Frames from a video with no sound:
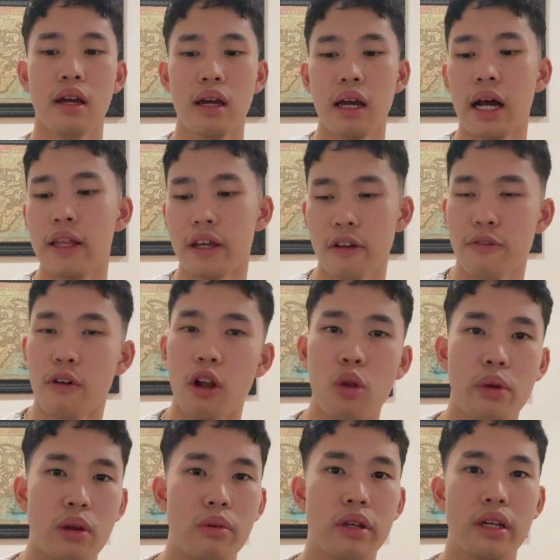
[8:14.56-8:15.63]
And then the
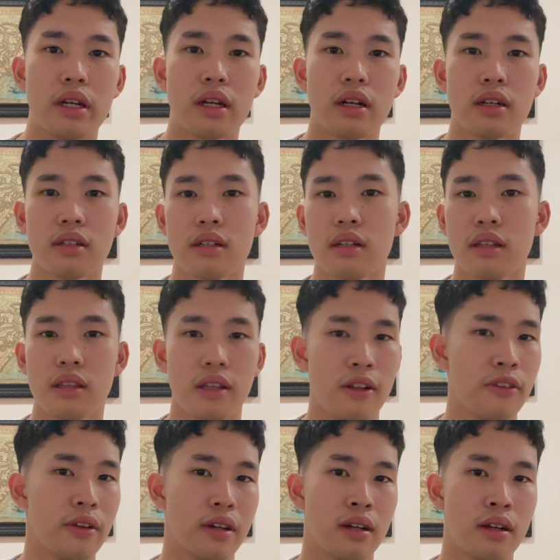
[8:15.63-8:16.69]
following week,
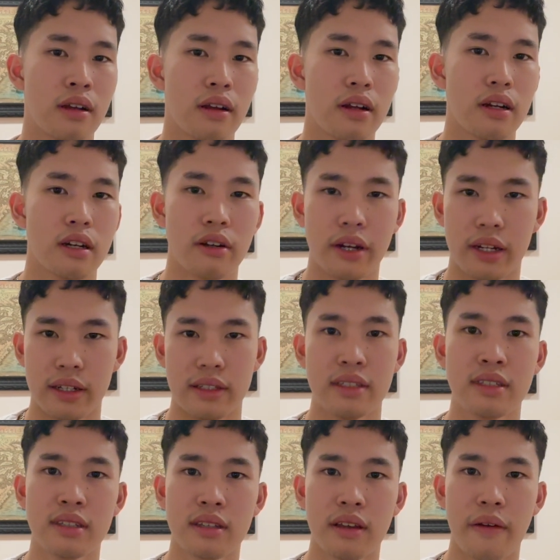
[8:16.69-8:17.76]
nothing,
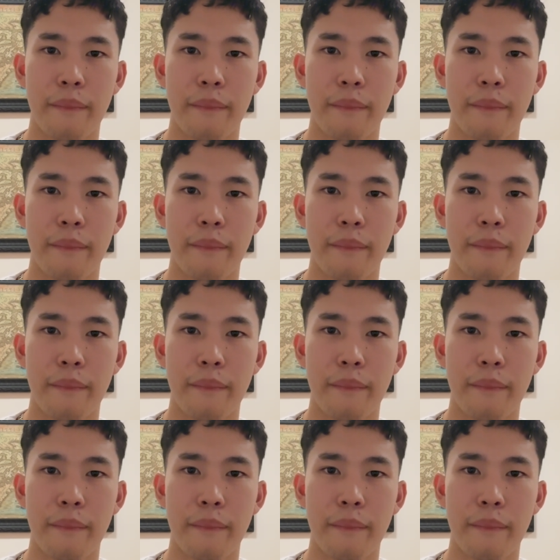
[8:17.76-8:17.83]
crickets.